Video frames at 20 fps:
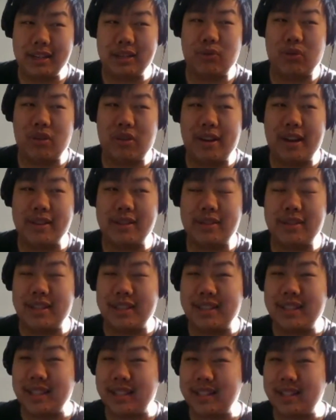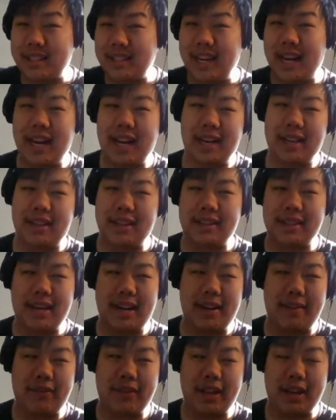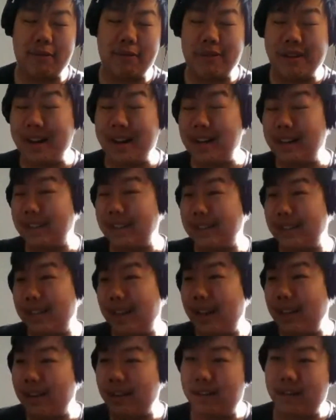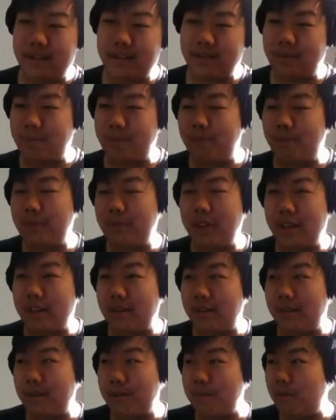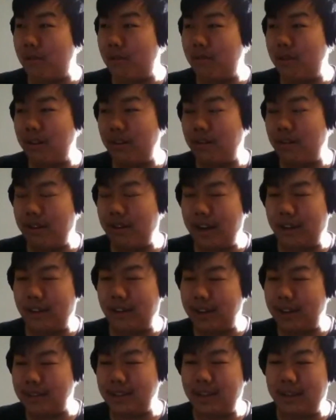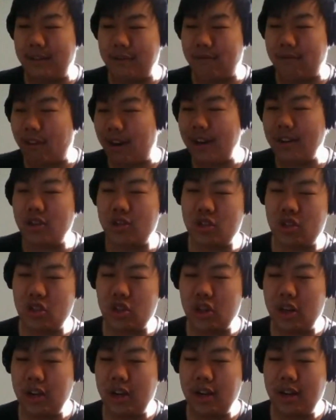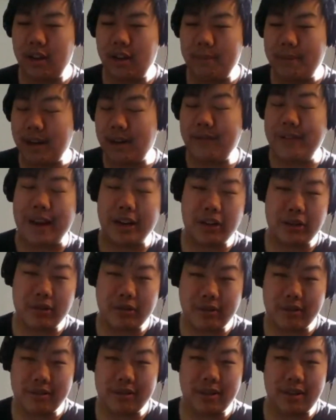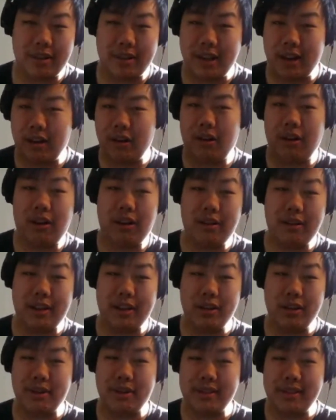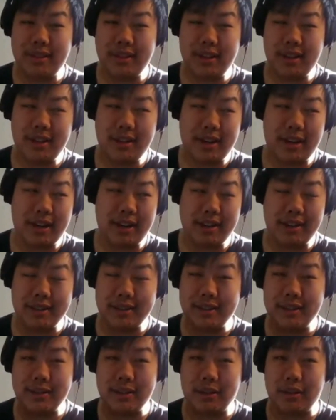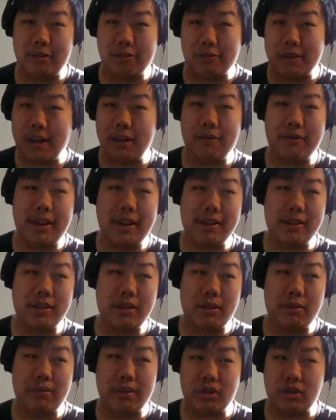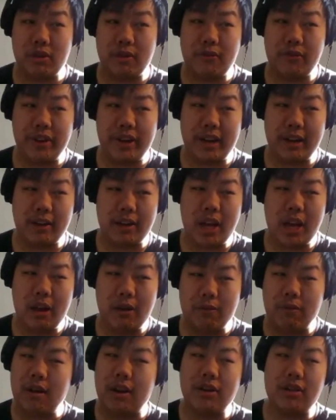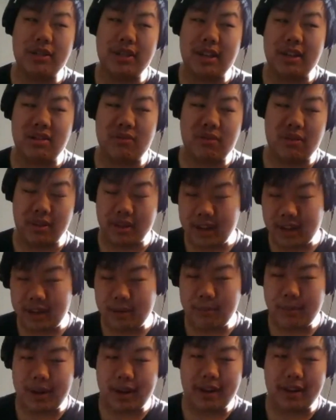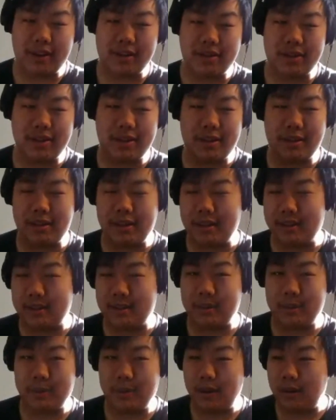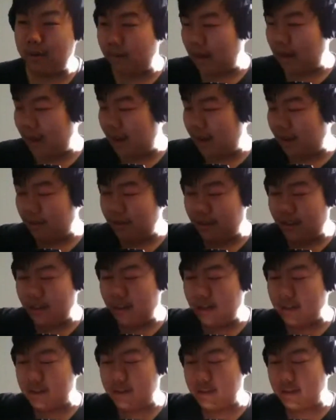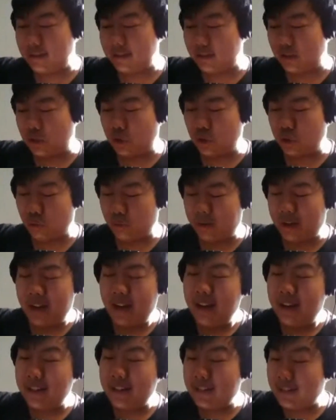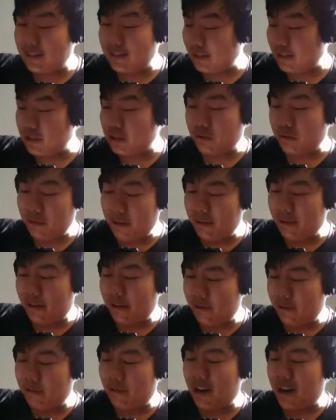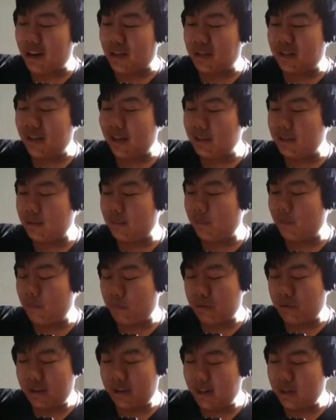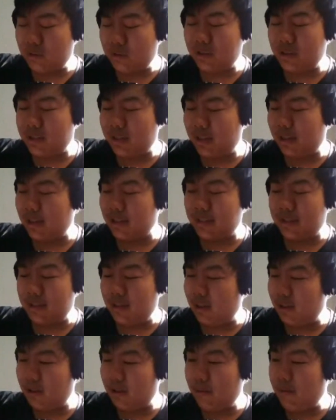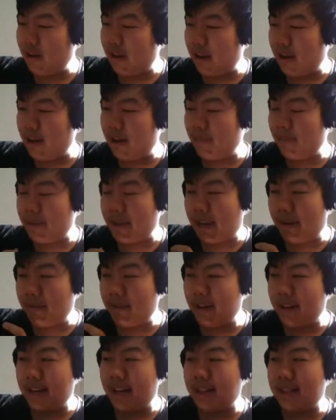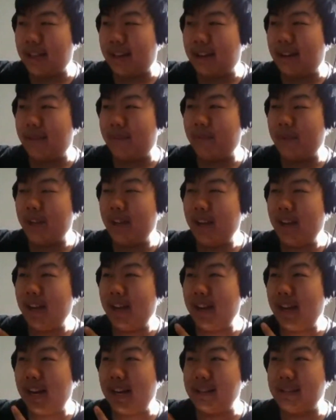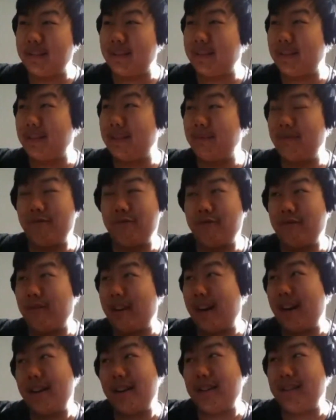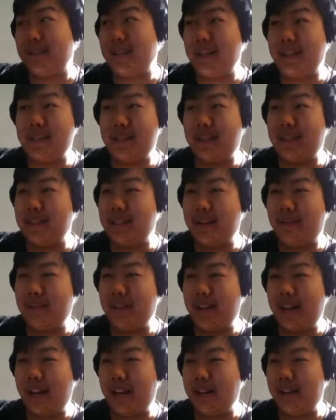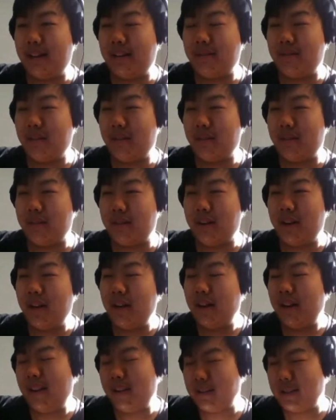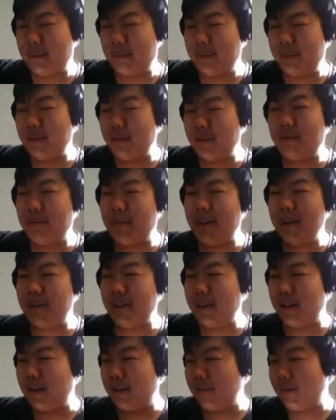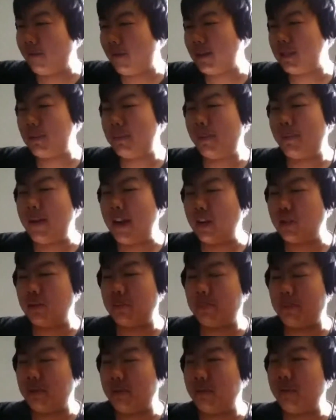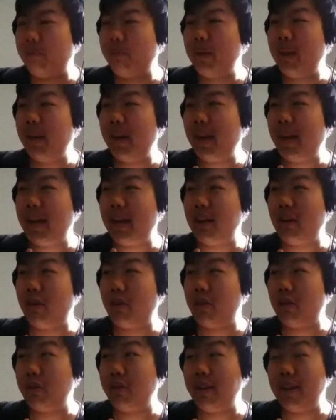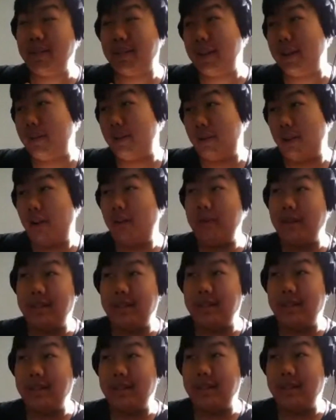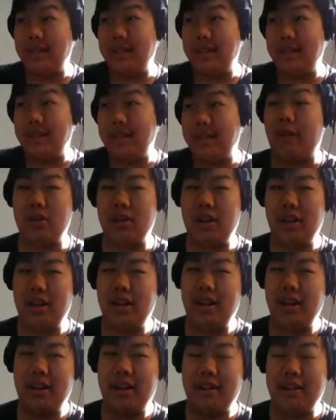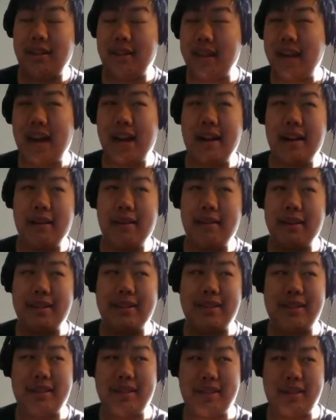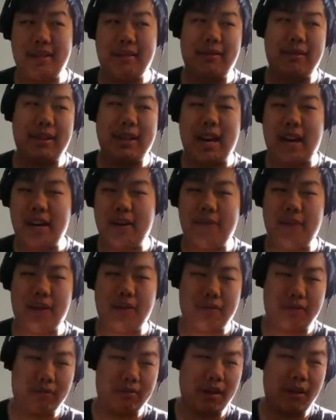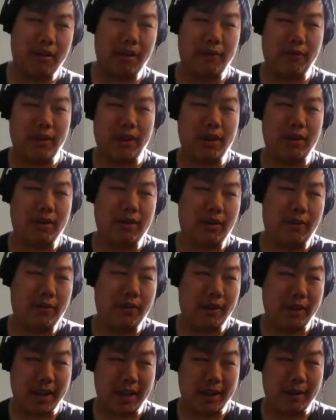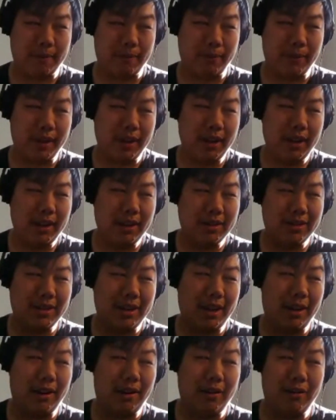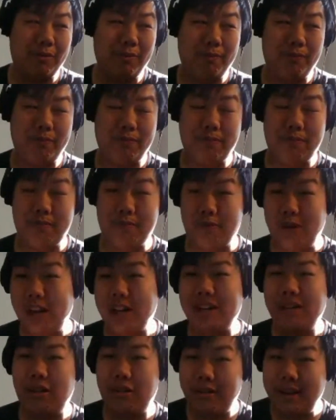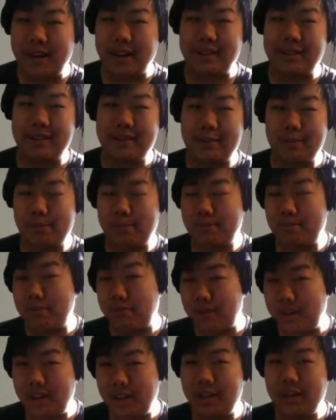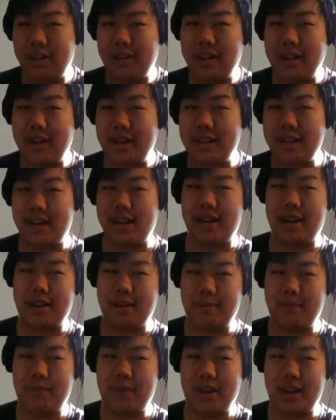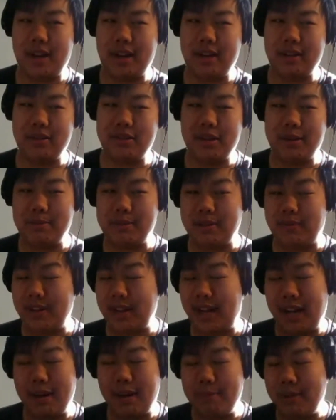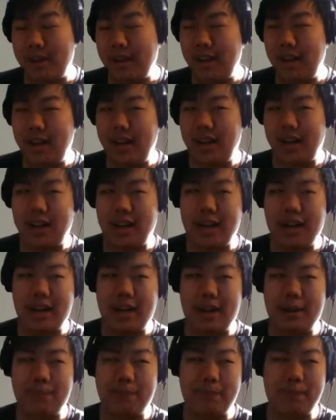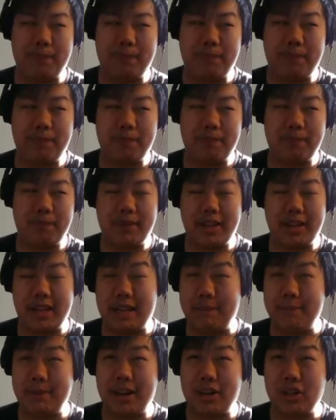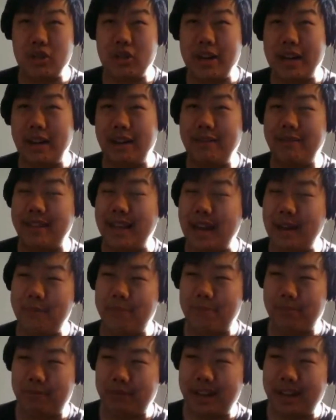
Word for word: is for us to sustain this kind of thing. Whereas other, you know, the more uh, legacy watch manufacturers, they're all interested. Uh, this is a great way to rejuvenate watch sales for them. And uh, it's, oh, hey, look at this. This is a sc- this is a screen on a watch. That's pretty interesting. That's new. Um, I'm going to get that as what, a sixty, seventy, eighty year old, or uh, someone who want, you know, want to be fashionable, and, or who has uh, always had a watch. Mm-hmm. That is still kind of a growth vertical for them. So Wear O S, pretty good idea uh, in terms of a name. Um, I'm not sure